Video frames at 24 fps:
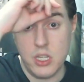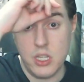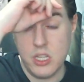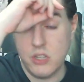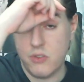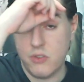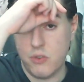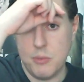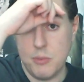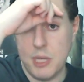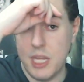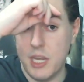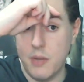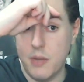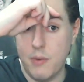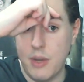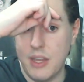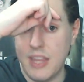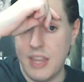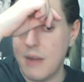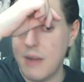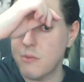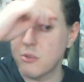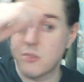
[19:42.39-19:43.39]
At least for me,
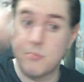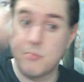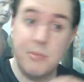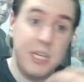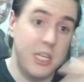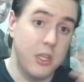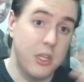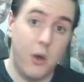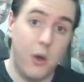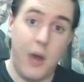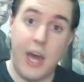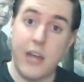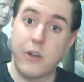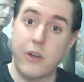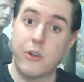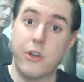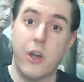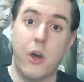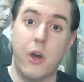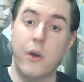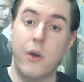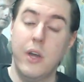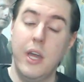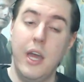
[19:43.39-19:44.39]
anyway. That was me, though. I
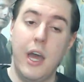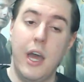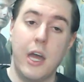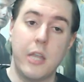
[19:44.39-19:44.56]
don't know.